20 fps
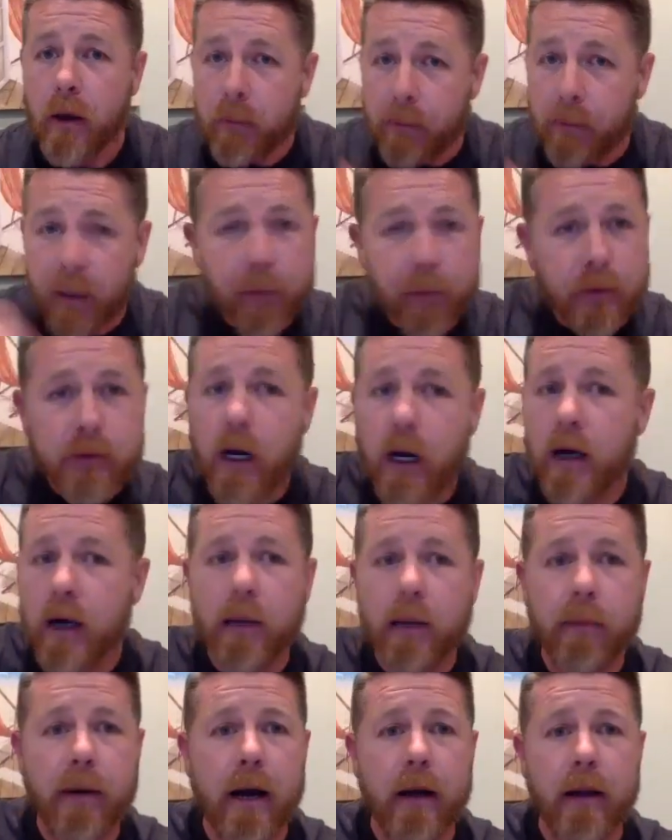People talk
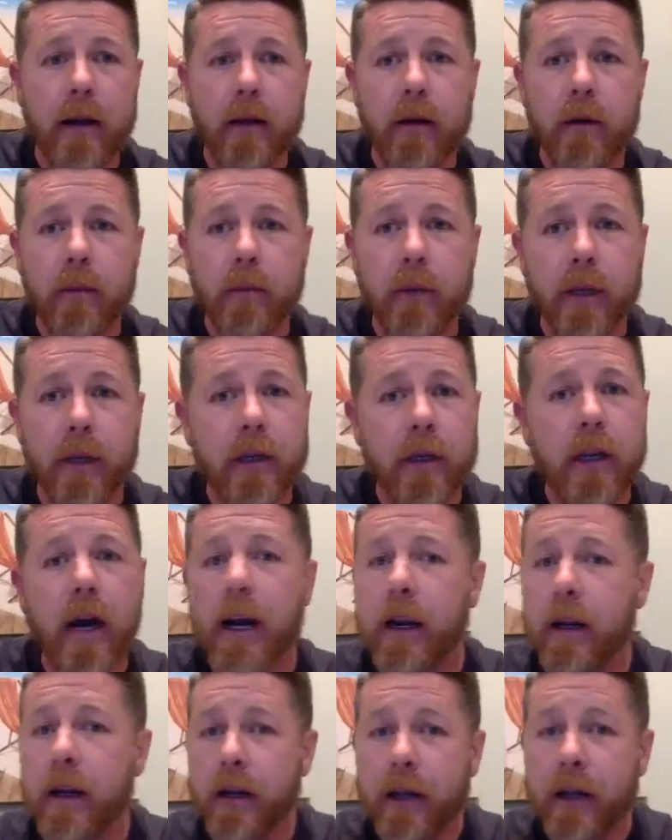about it, but
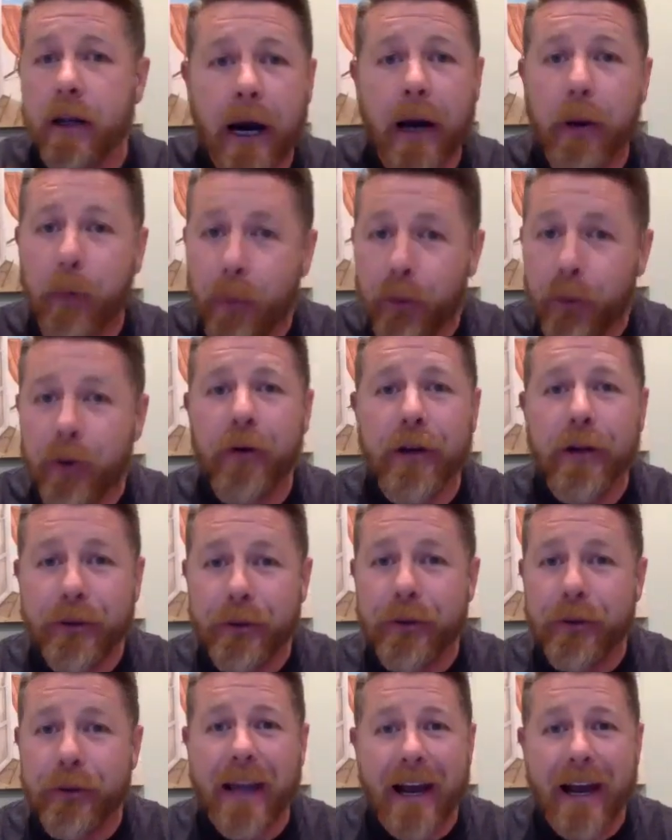not really
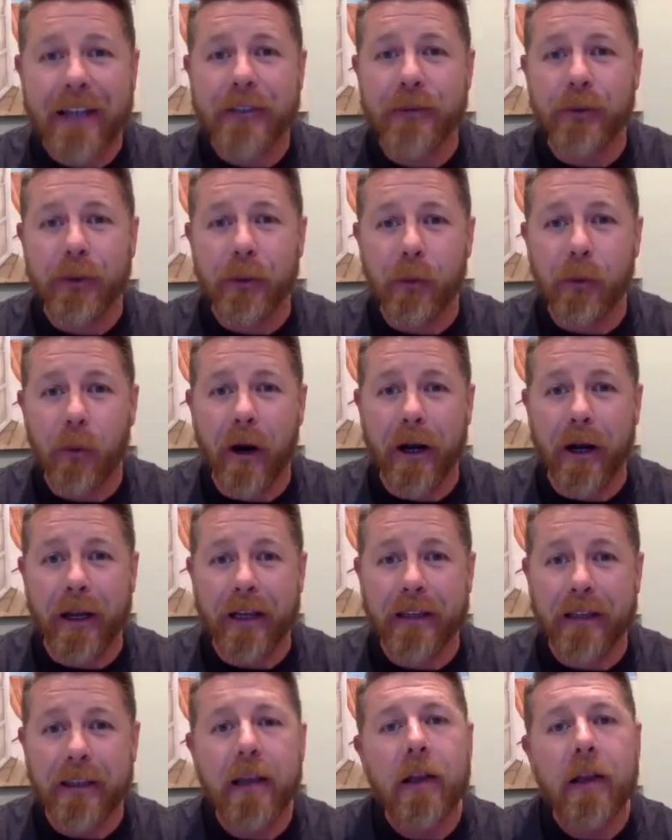do they actually want it.